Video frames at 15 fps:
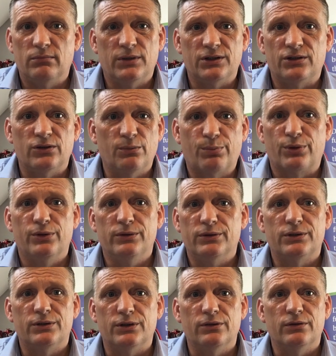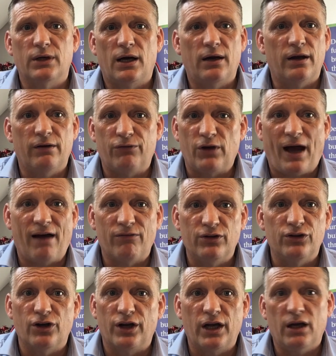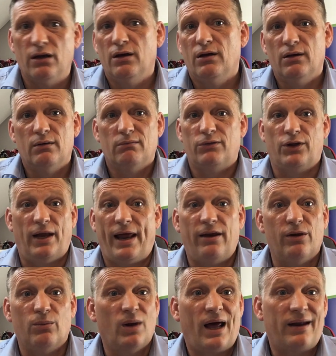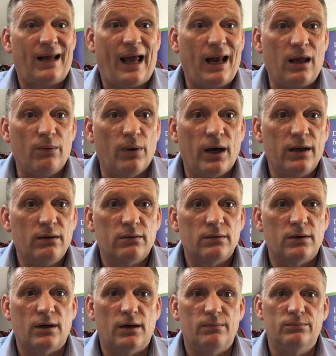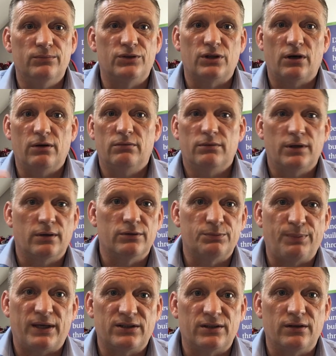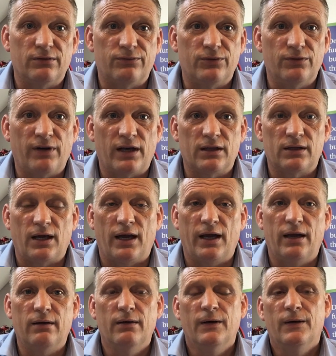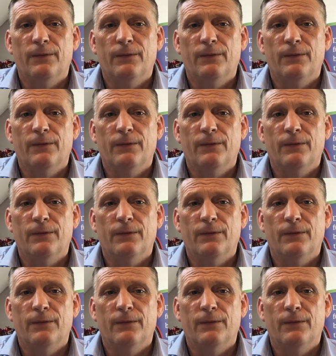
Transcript: It's still prudent to do that. And if you haven't done it, the lender will add it anyway. So, you know, it's best that you've added that in.